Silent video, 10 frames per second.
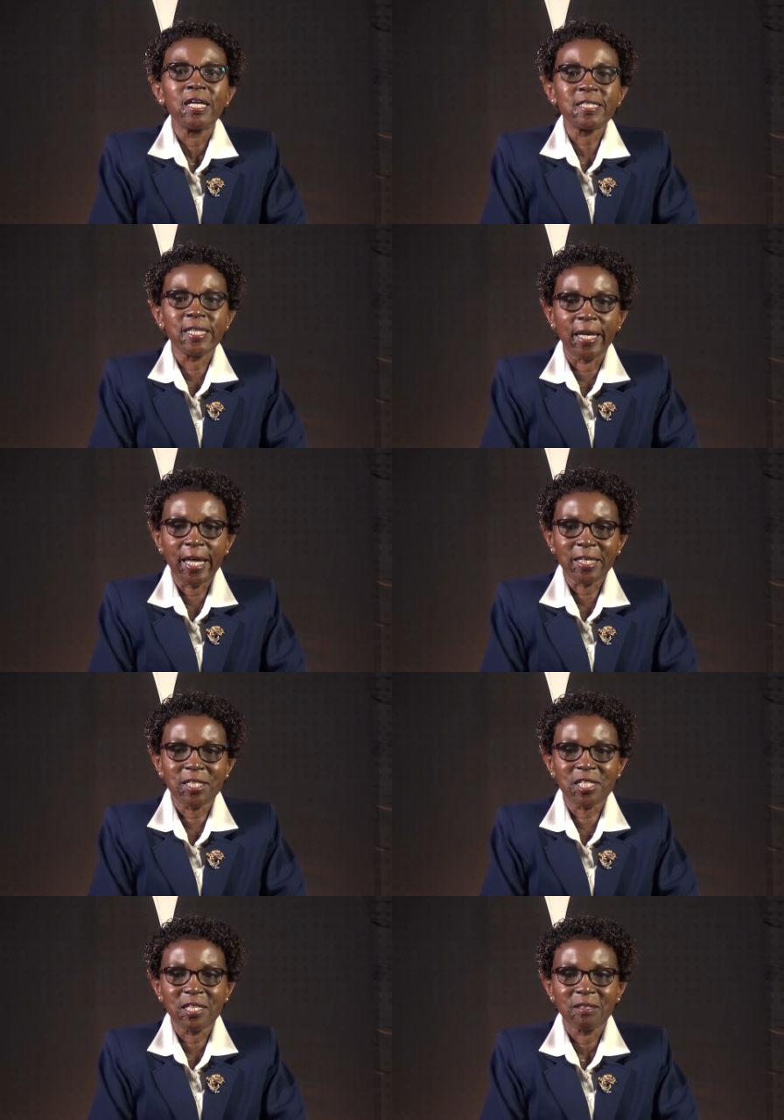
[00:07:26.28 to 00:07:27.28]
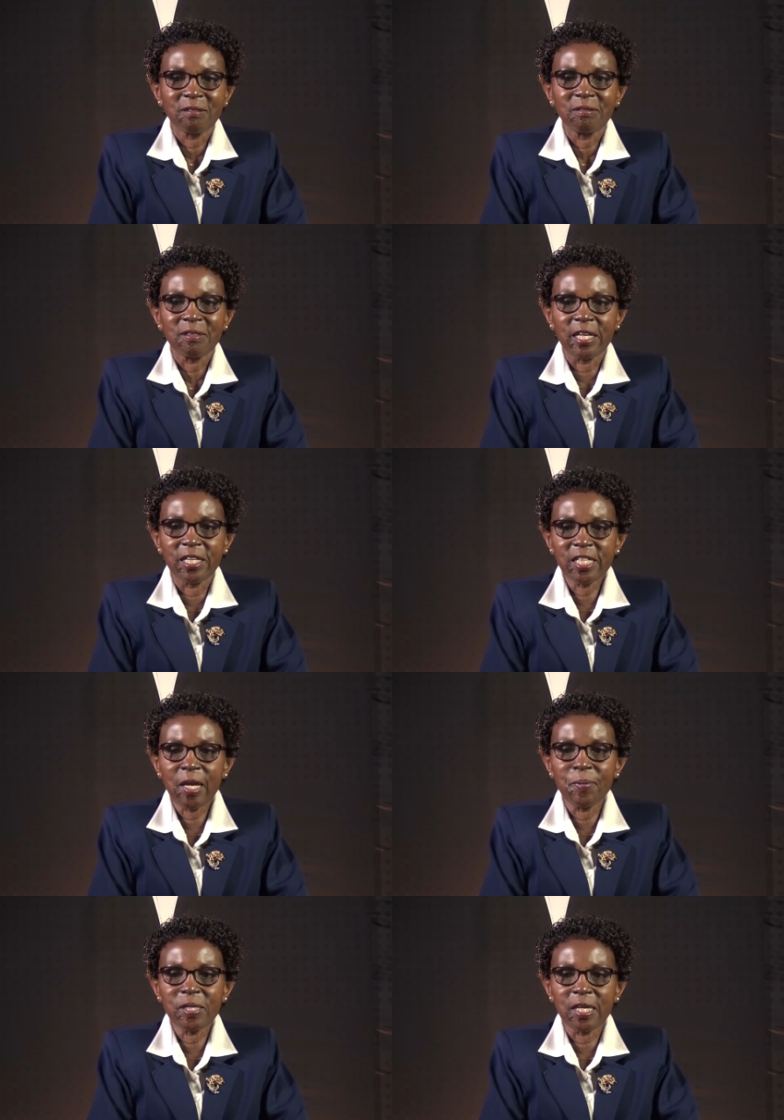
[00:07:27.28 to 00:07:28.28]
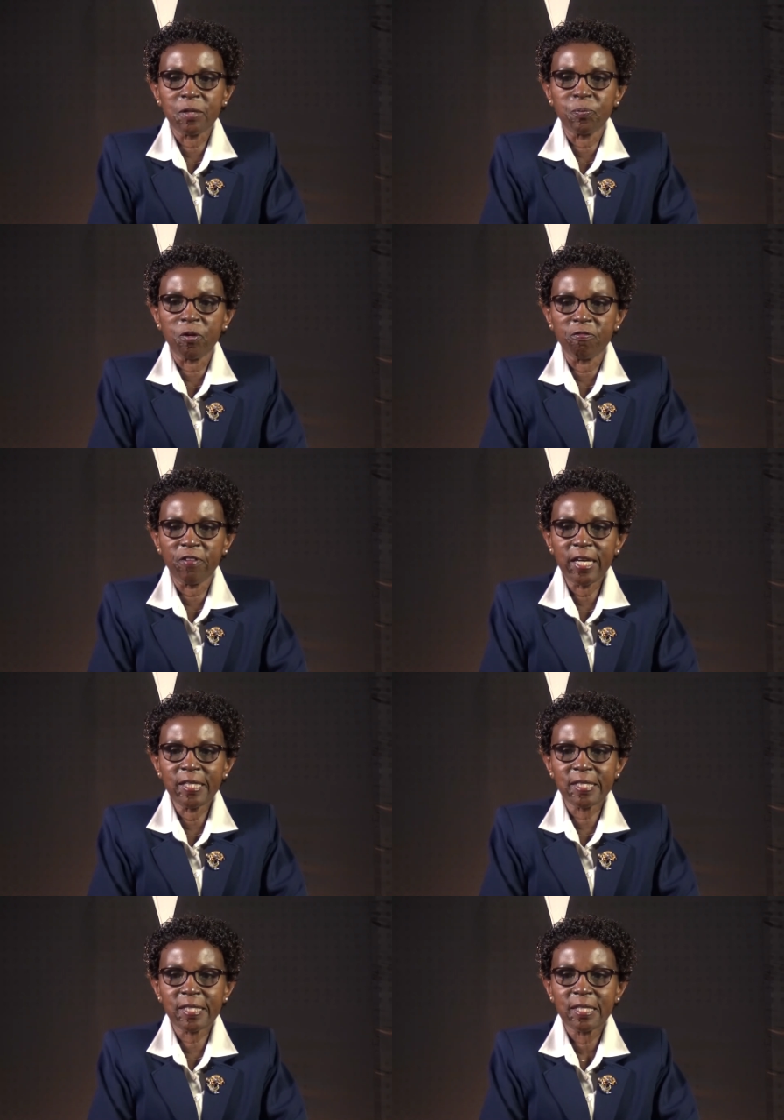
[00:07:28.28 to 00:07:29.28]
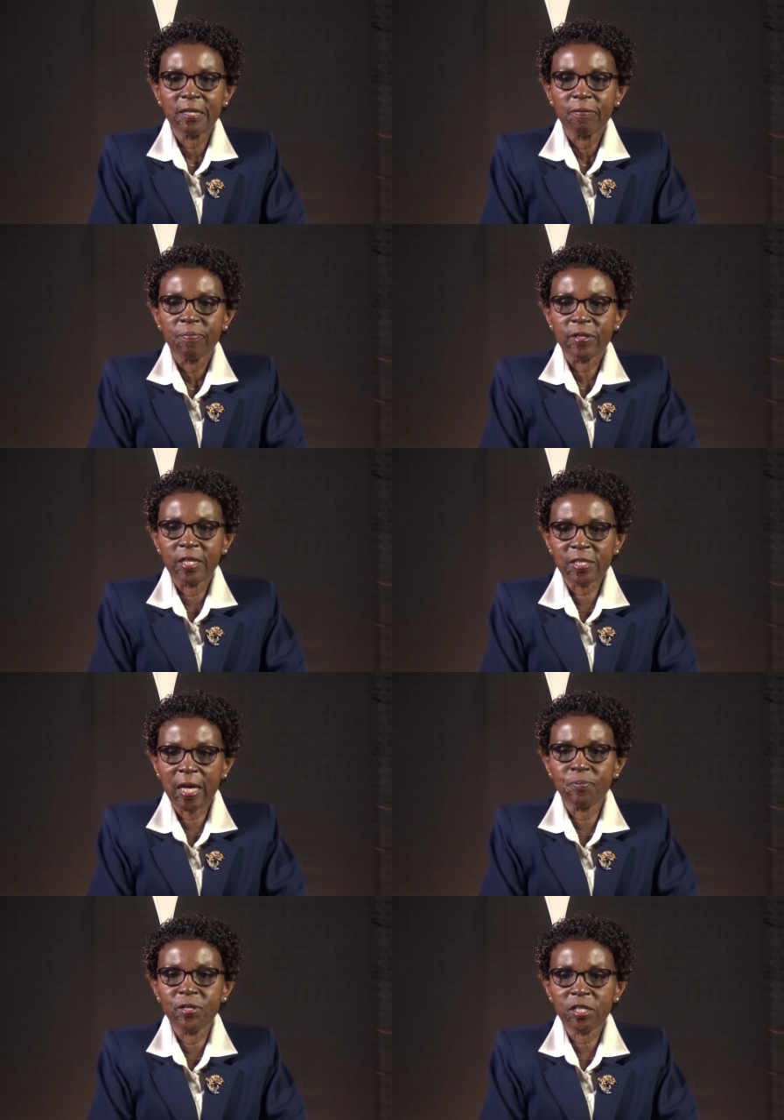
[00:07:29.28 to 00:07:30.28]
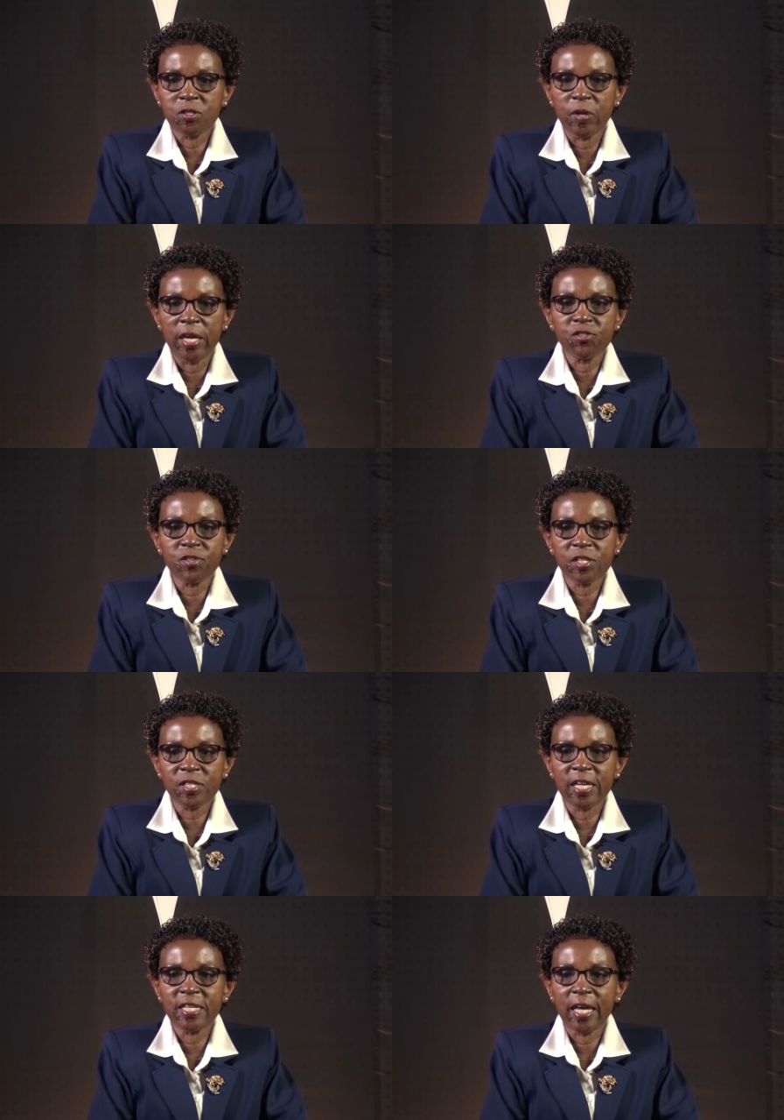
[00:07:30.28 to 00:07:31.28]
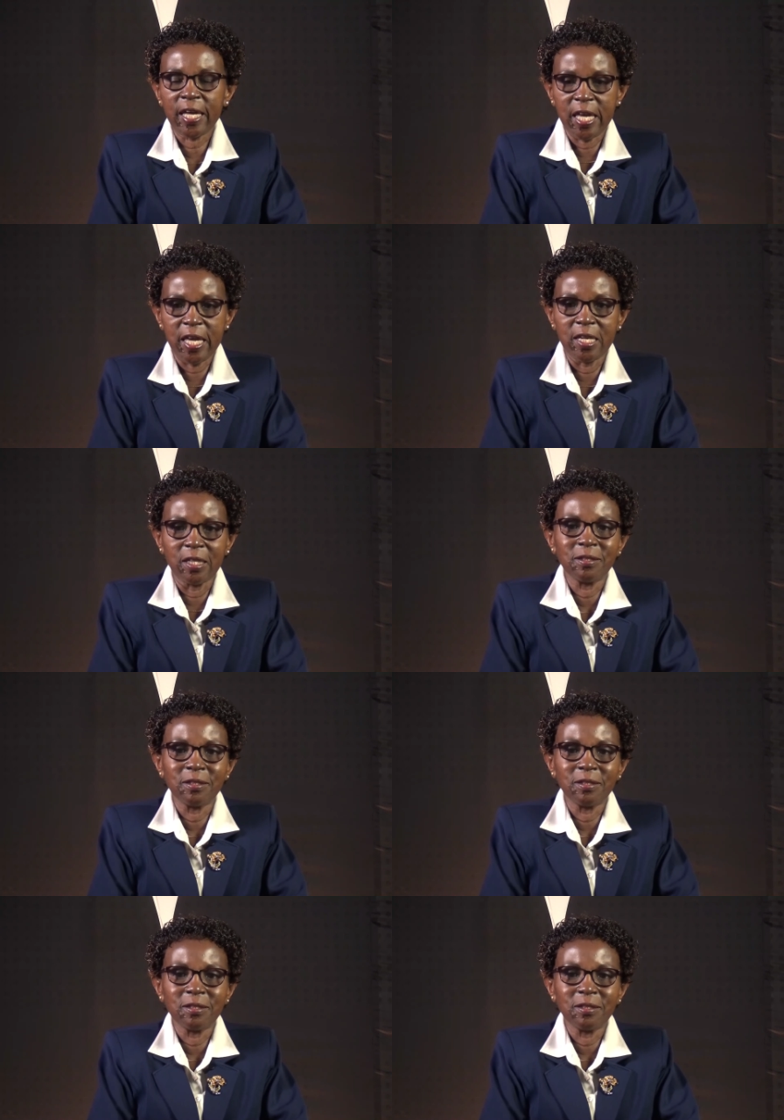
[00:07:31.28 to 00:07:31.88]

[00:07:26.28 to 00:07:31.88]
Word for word: Select the database that provides the subject you're interested in.